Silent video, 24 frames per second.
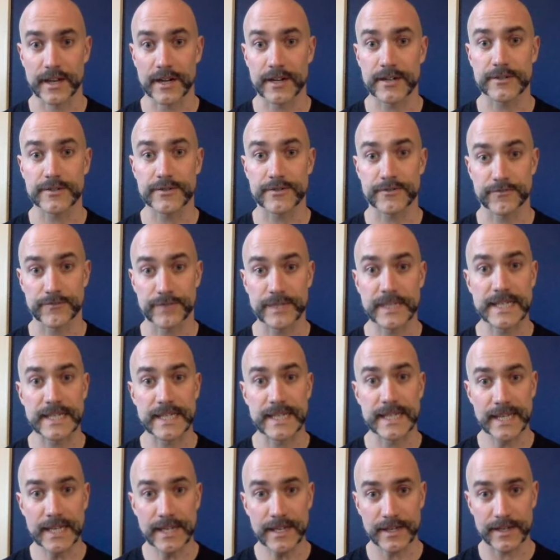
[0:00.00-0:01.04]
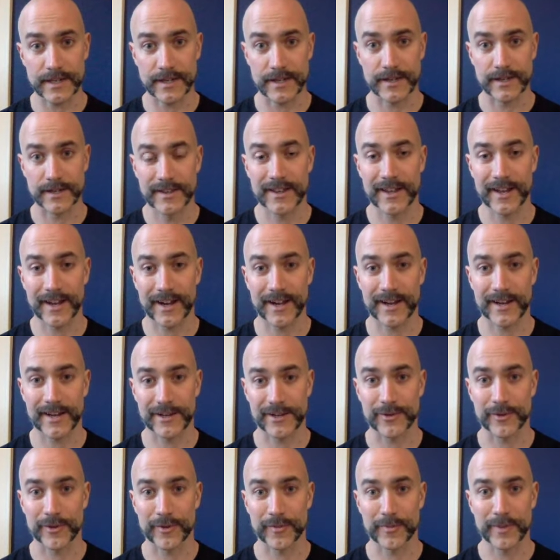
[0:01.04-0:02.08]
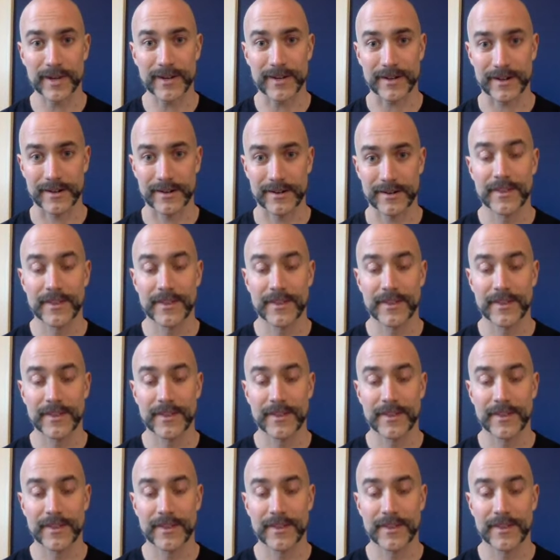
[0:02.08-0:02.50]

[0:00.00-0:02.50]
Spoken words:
aren't really in the iron or the butter.